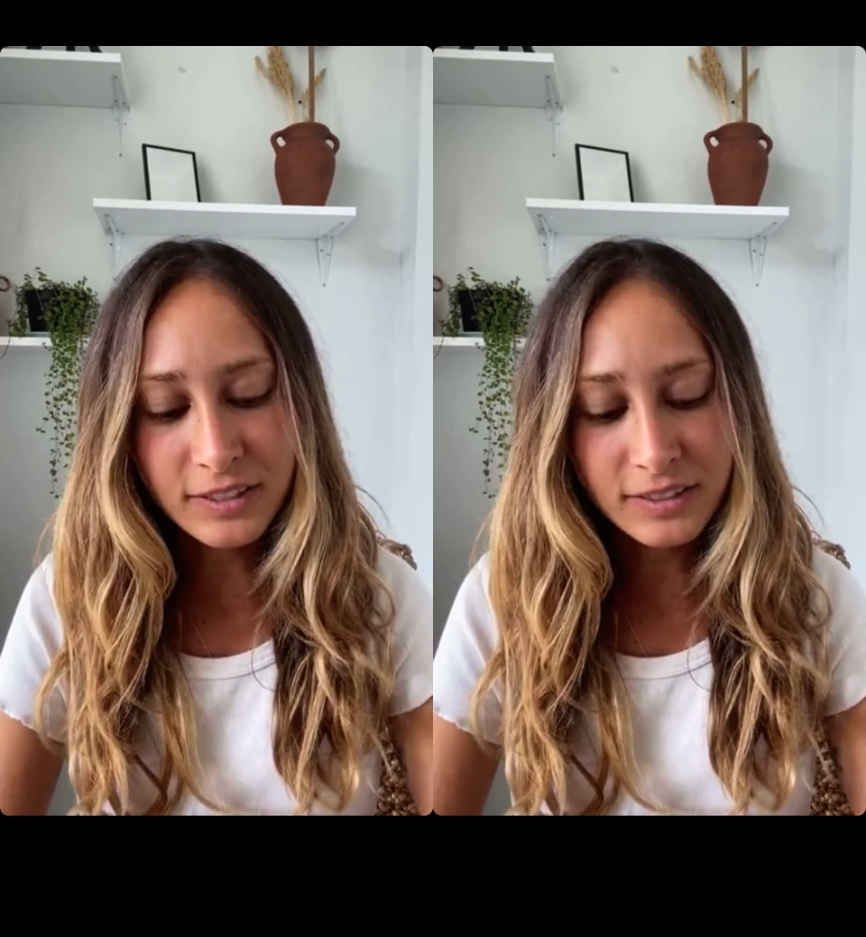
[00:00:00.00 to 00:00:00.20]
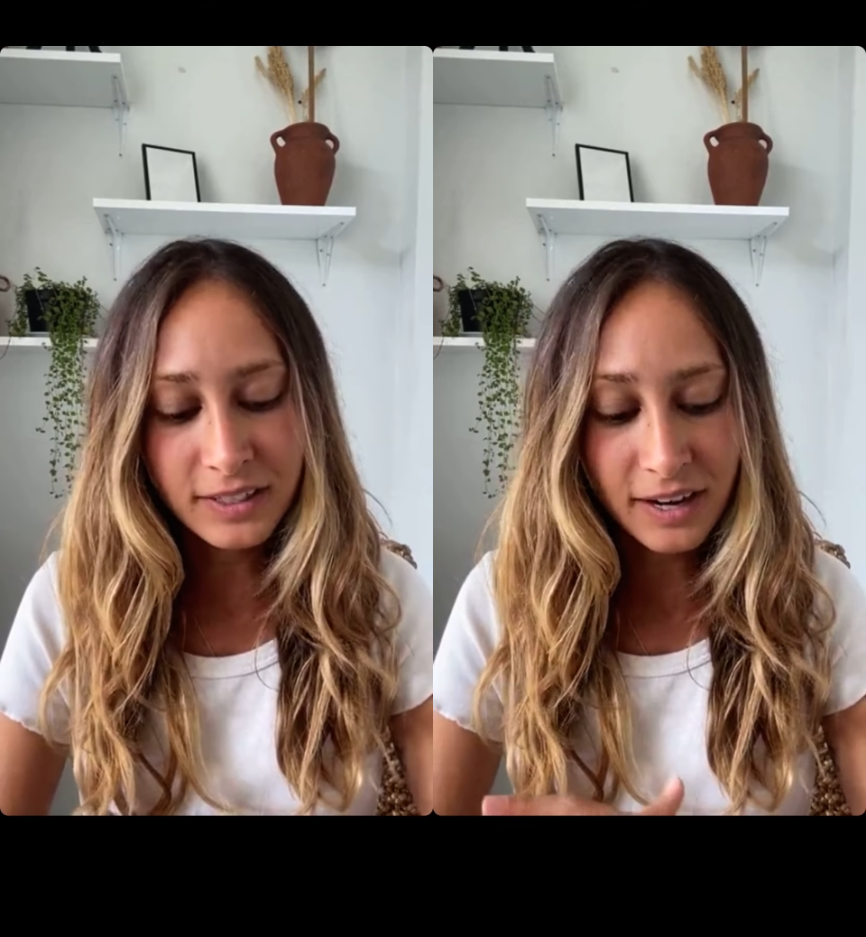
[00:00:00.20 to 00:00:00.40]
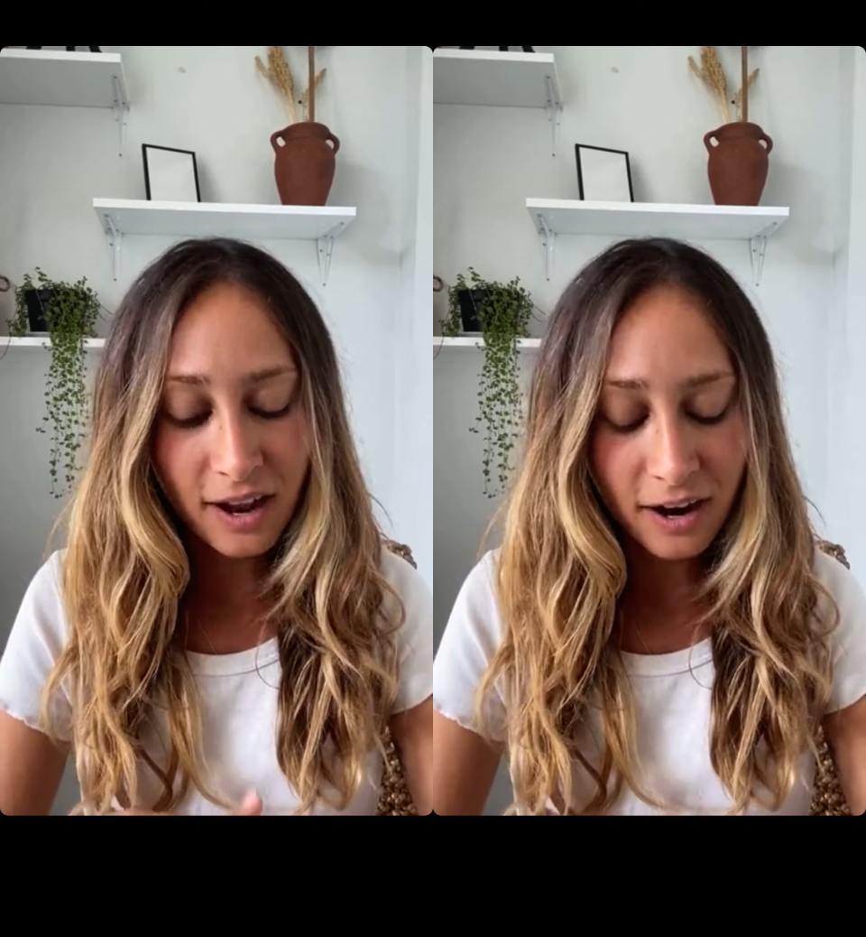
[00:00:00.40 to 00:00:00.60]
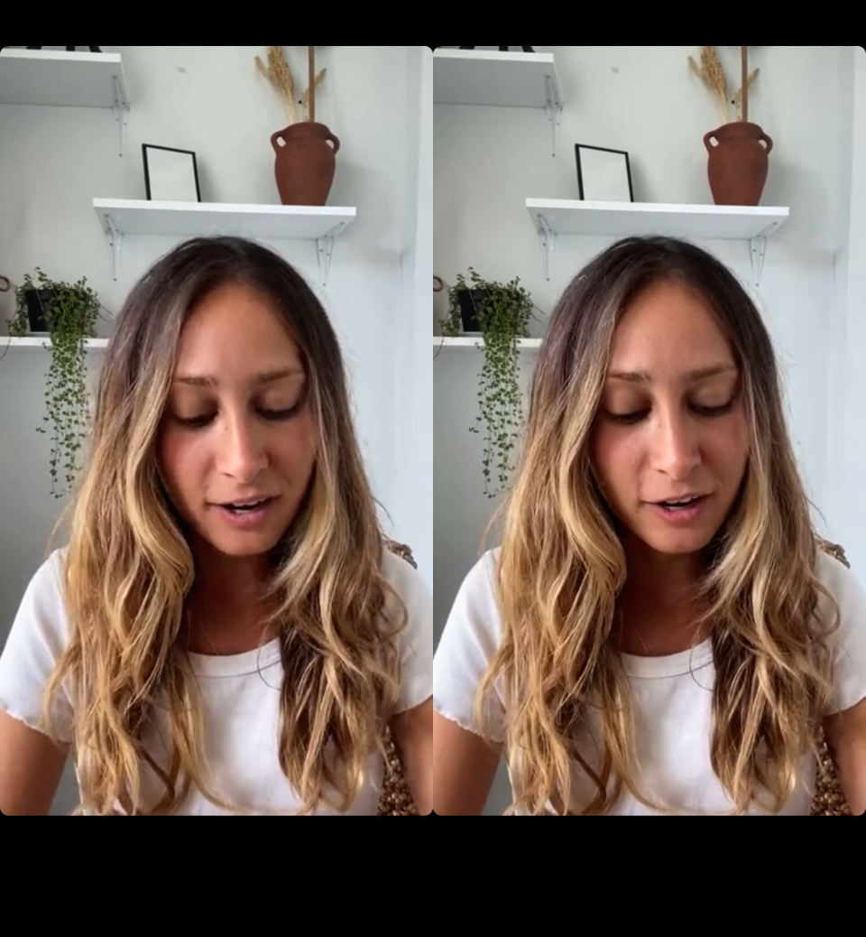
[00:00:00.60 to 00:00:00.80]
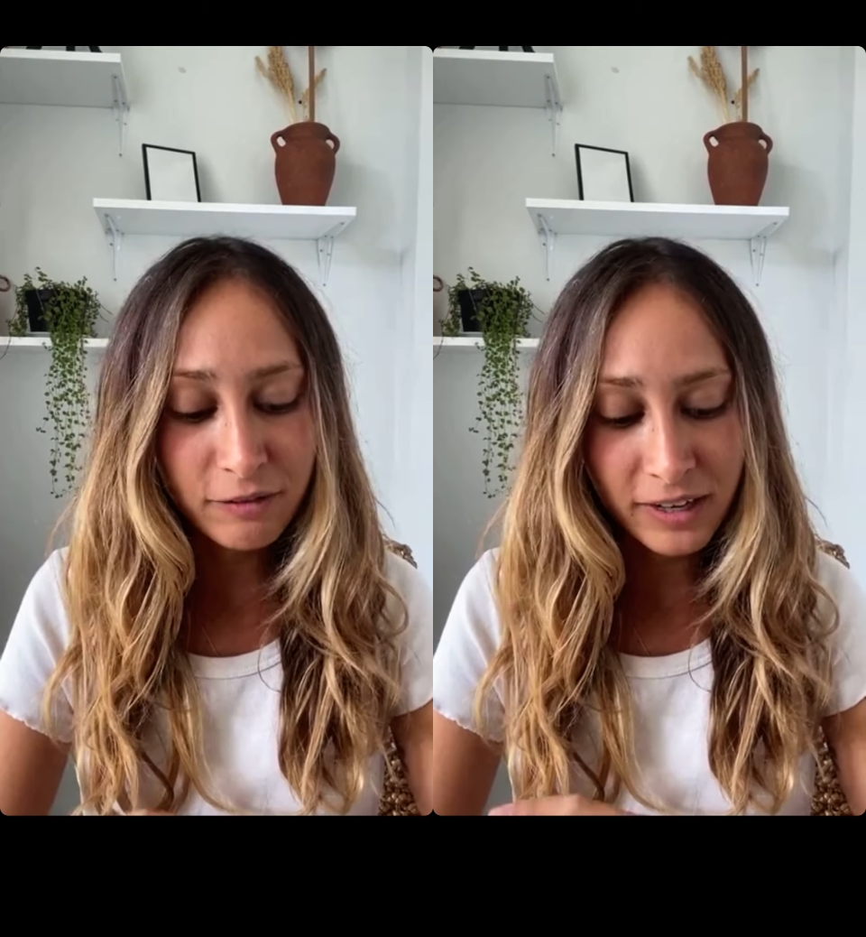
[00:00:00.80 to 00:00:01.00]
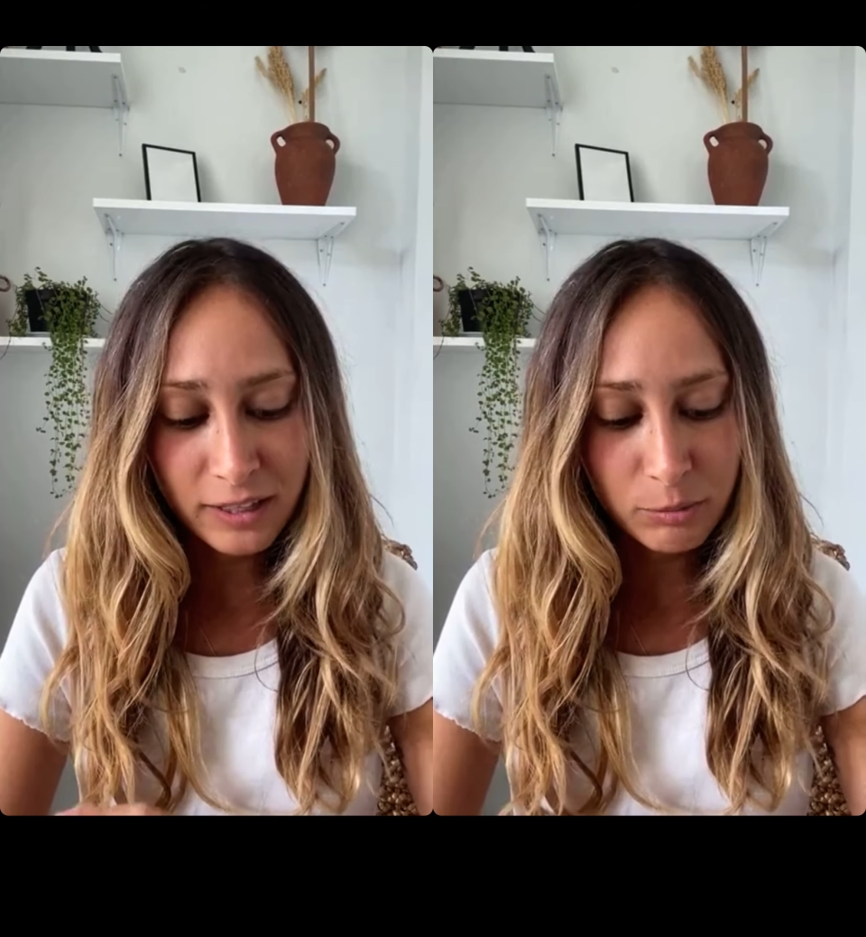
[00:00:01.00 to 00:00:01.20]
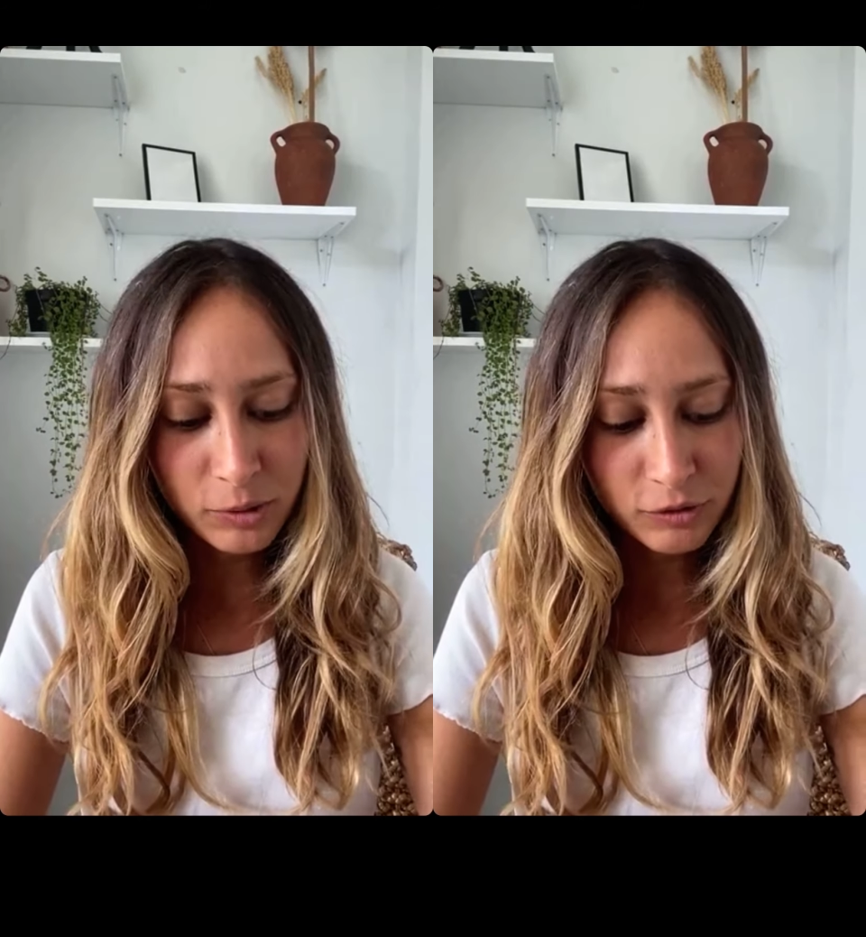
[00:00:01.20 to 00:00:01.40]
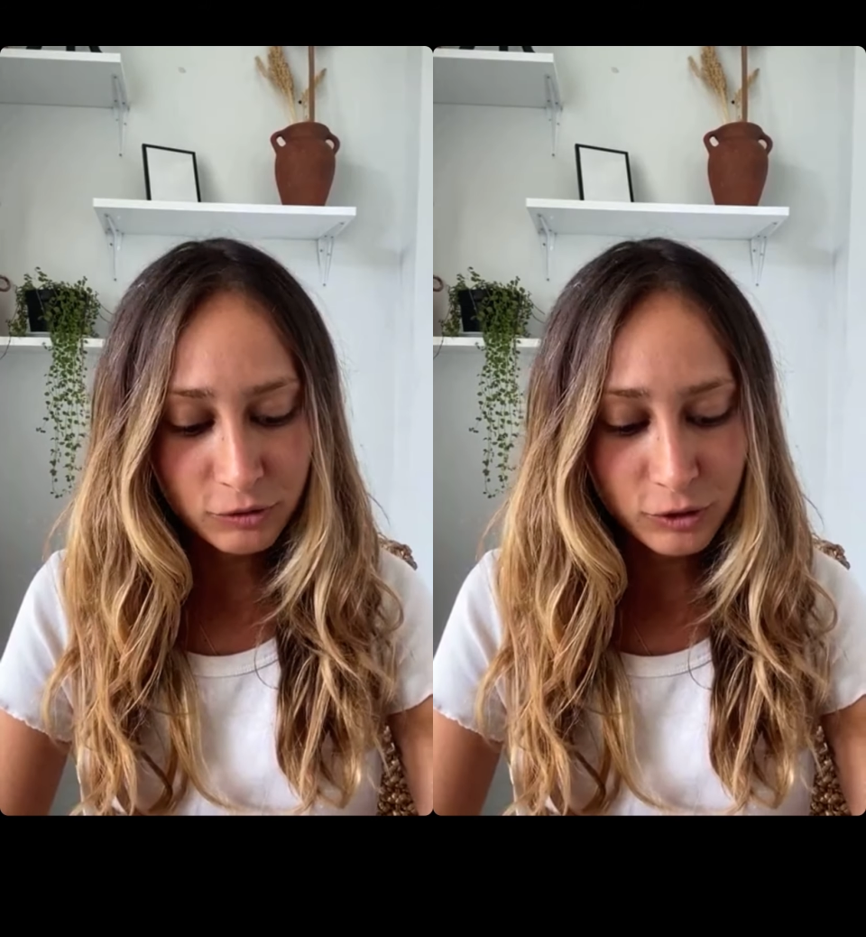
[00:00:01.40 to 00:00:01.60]
that are
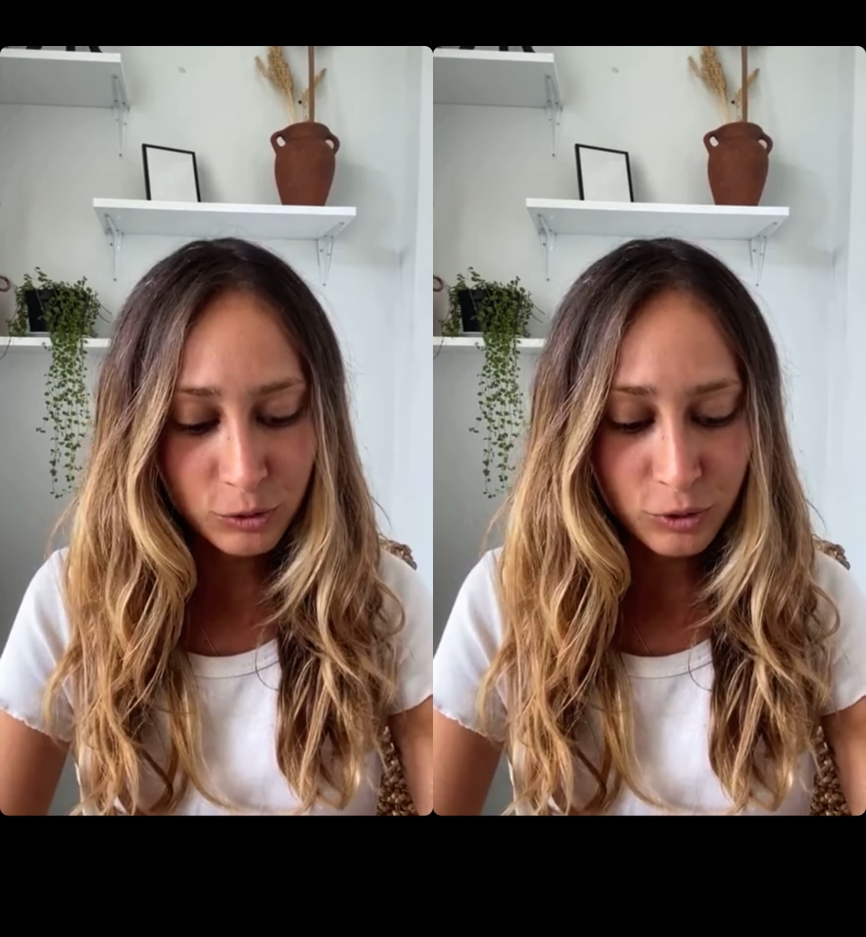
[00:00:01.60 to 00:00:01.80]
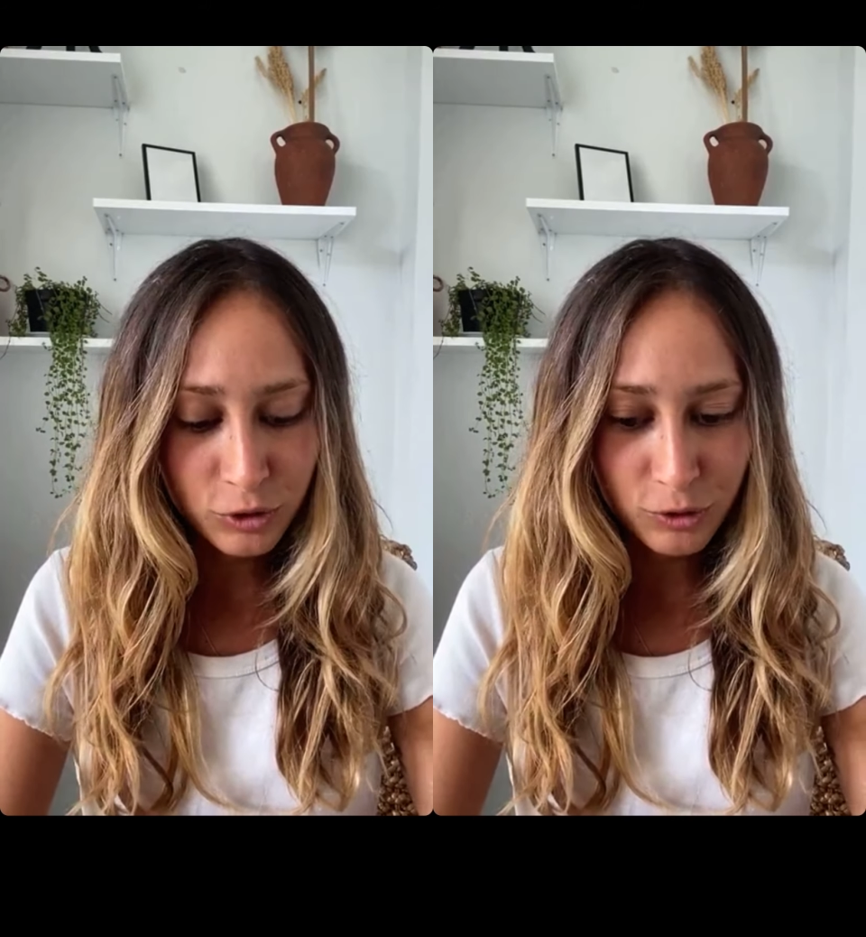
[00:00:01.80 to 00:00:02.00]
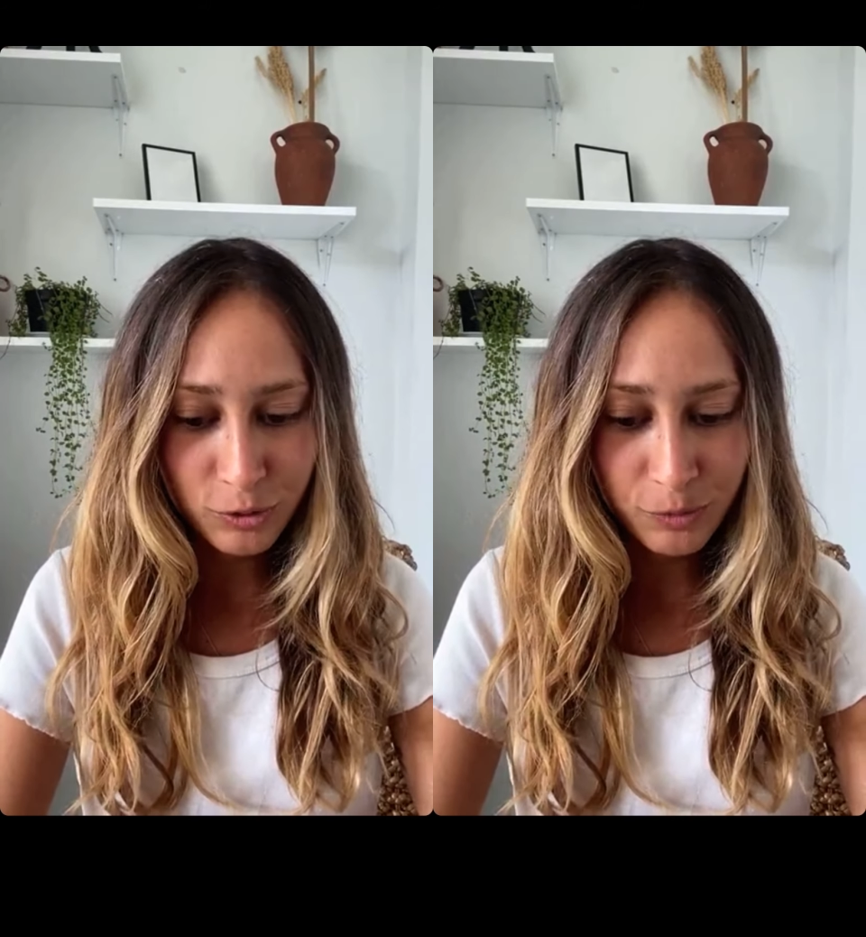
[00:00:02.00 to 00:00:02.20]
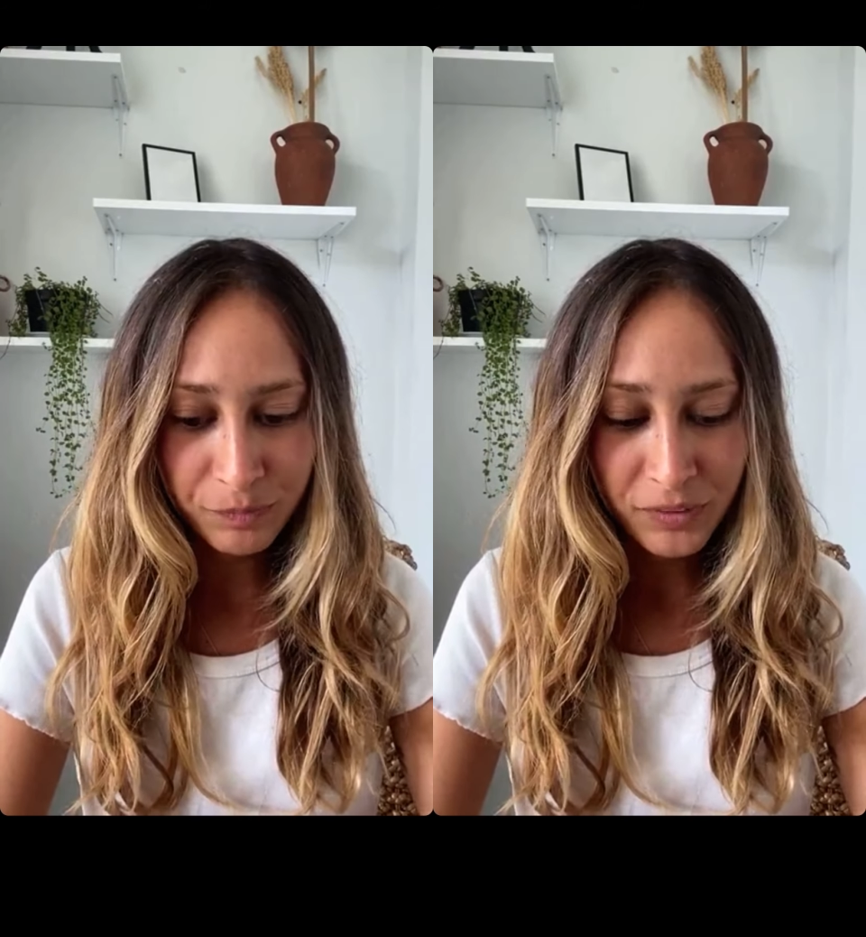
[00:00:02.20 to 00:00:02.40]
available to you.